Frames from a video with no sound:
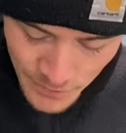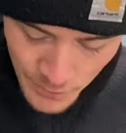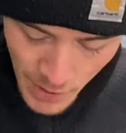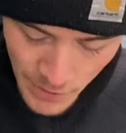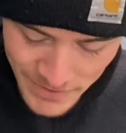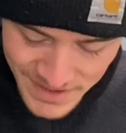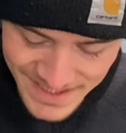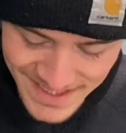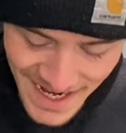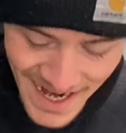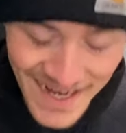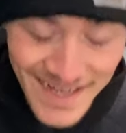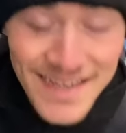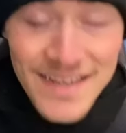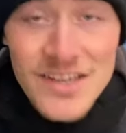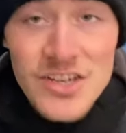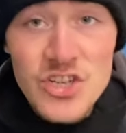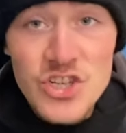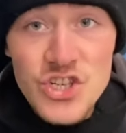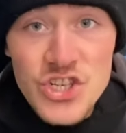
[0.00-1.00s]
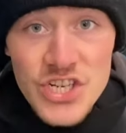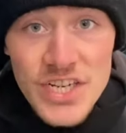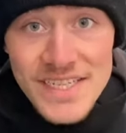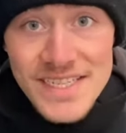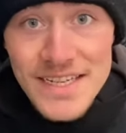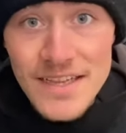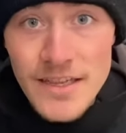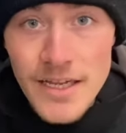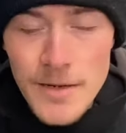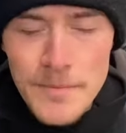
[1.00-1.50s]
throat is dying
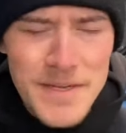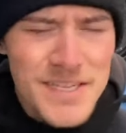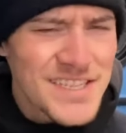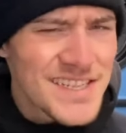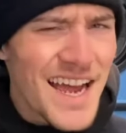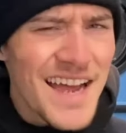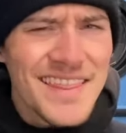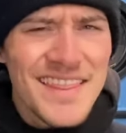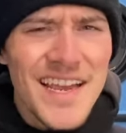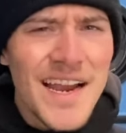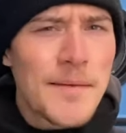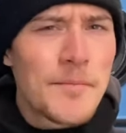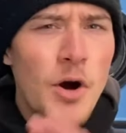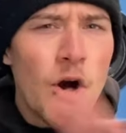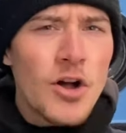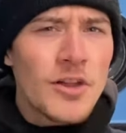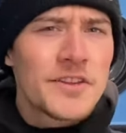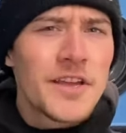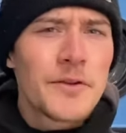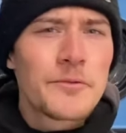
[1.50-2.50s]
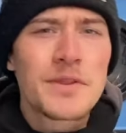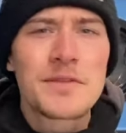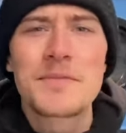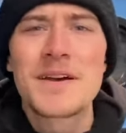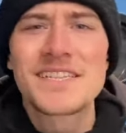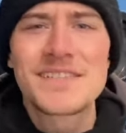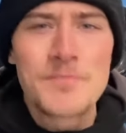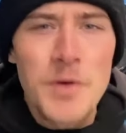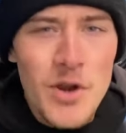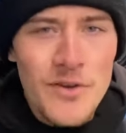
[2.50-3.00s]
just a little bit, so I think I'm all done with my
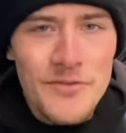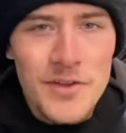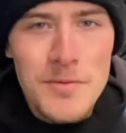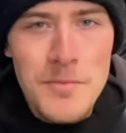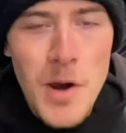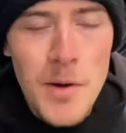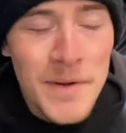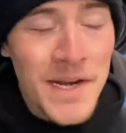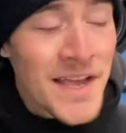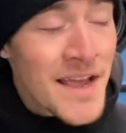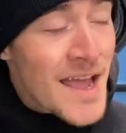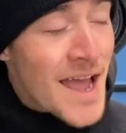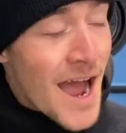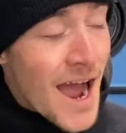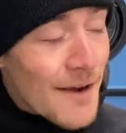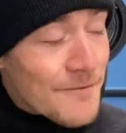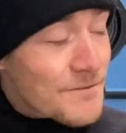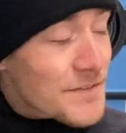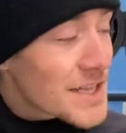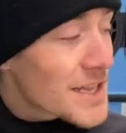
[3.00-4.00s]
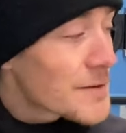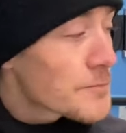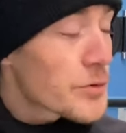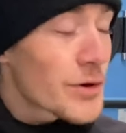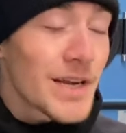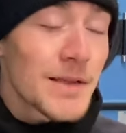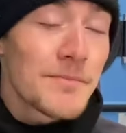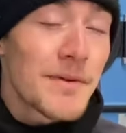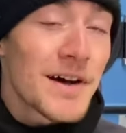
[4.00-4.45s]
smoke for the moment. I'm feeling pretty